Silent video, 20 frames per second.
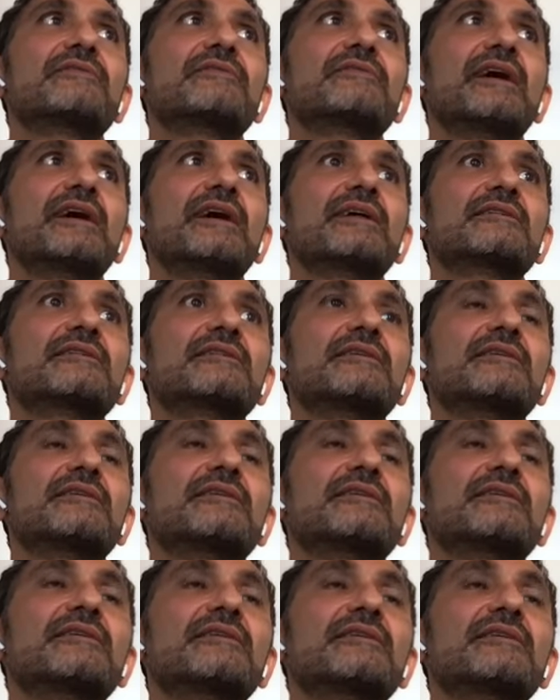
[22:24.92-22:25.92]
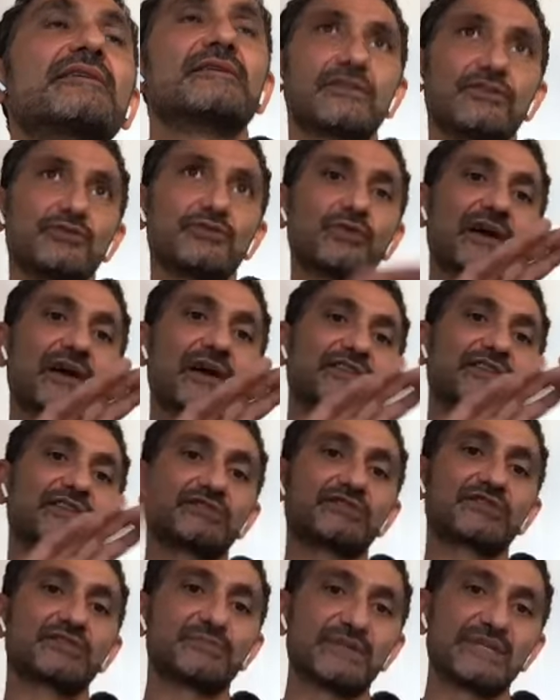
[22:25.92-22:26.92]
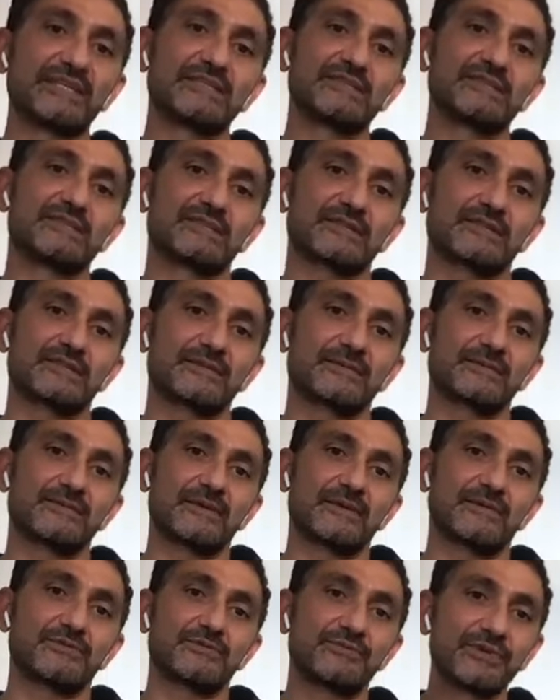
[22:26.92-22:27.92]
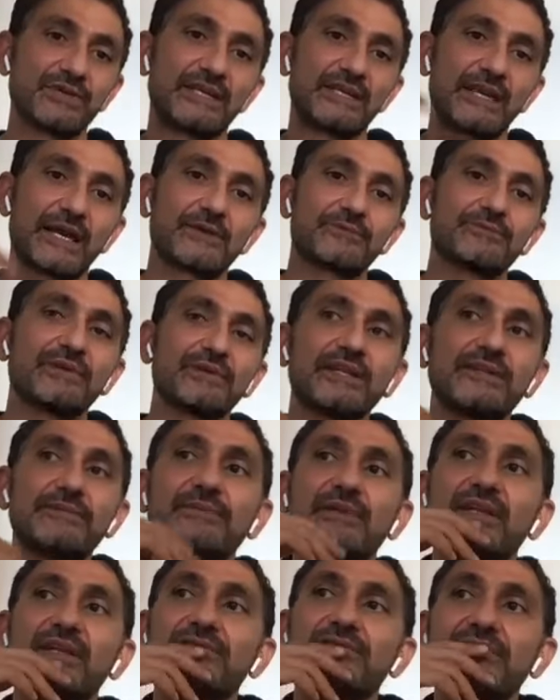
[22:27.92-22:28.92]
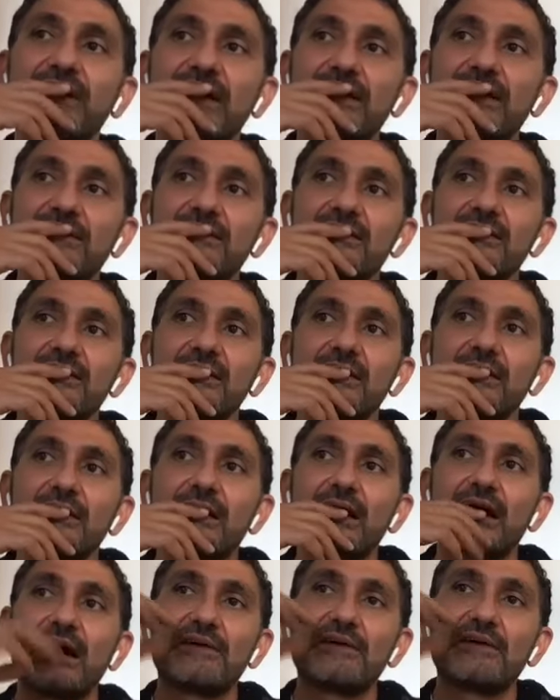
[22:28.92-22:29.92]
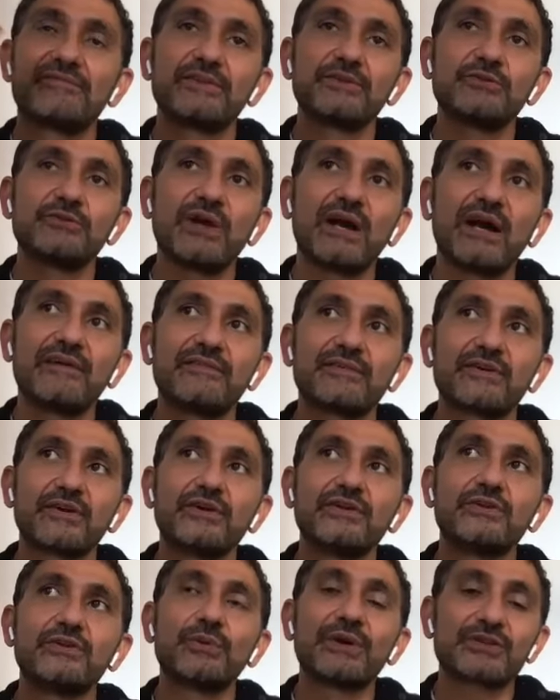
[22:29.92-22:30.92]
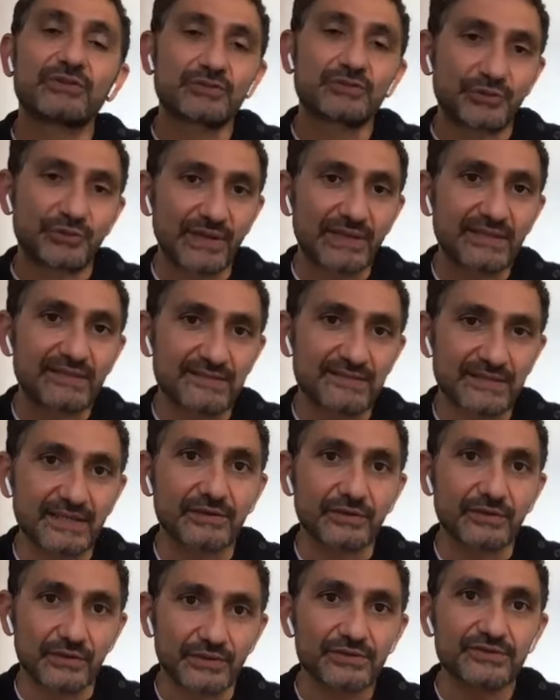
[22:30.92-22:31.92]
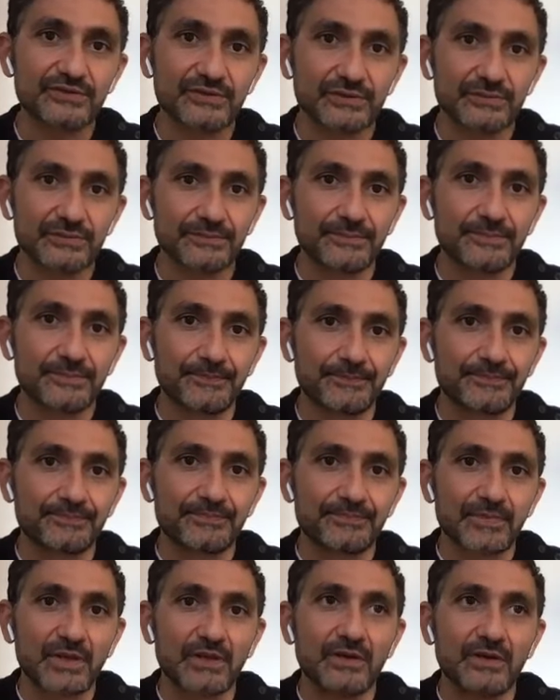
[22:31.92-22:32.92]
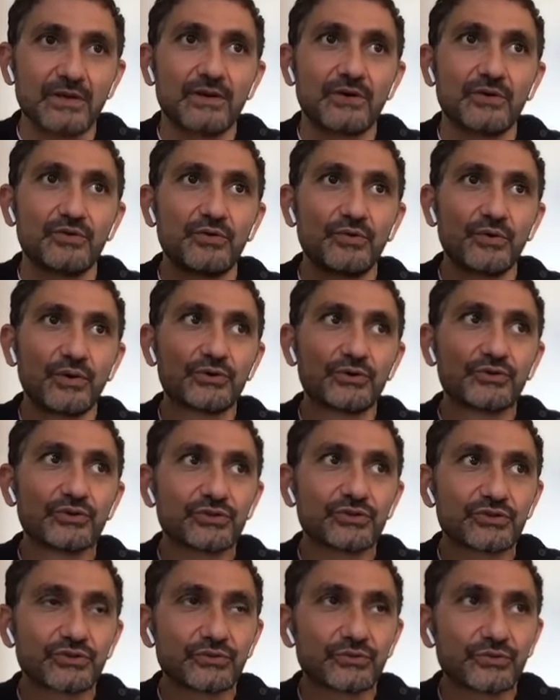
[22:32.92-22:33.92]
think that you have different speeds. Really, I really believe that. I think you have, in a way, trendsetters who